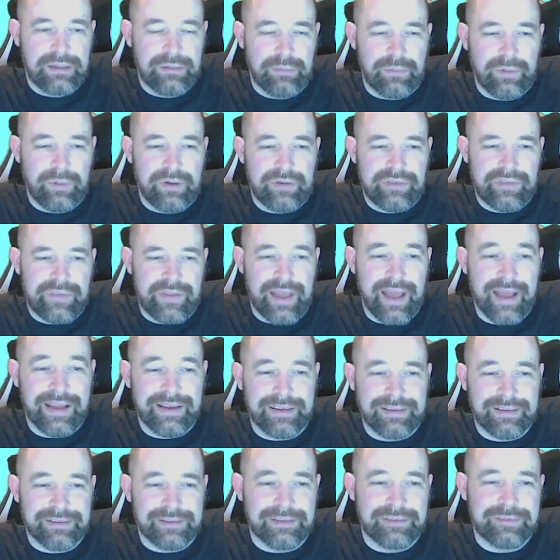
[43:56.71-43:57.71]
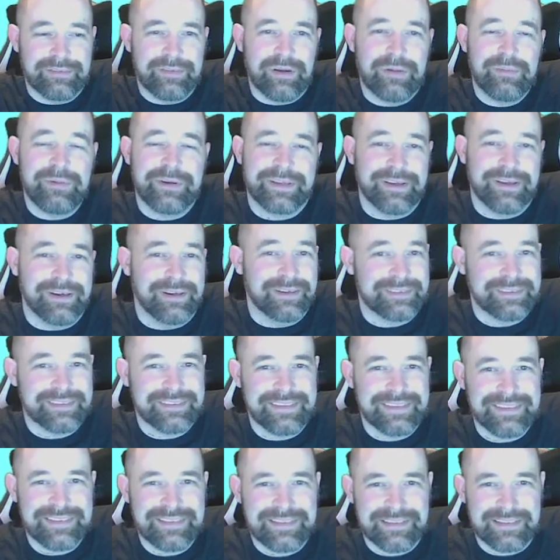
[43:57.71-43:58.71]
What is the angle of, oh my god,
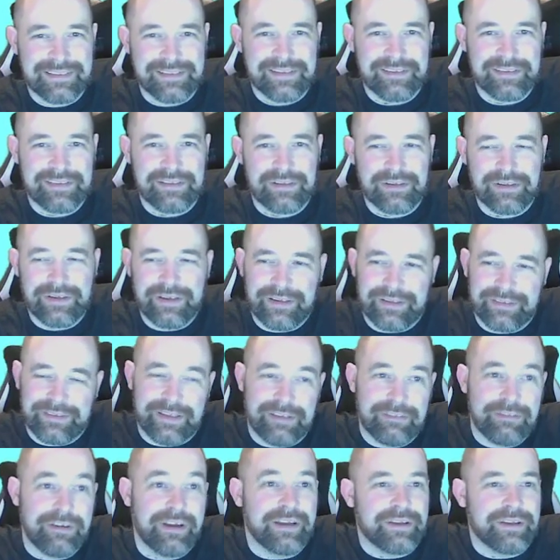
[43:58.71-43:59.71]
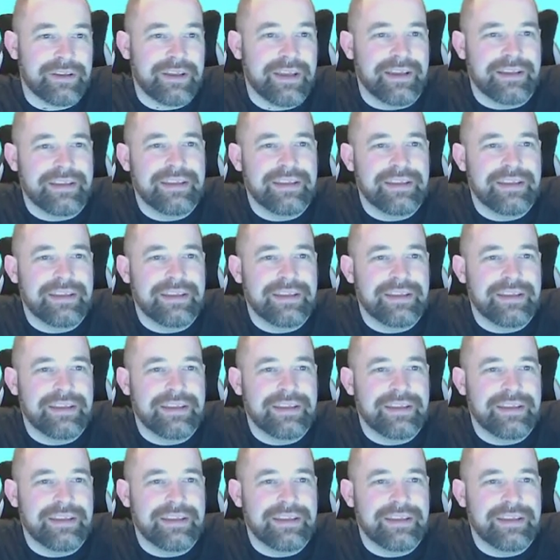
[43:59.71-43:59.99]
there's a lot going on here. Right, okay.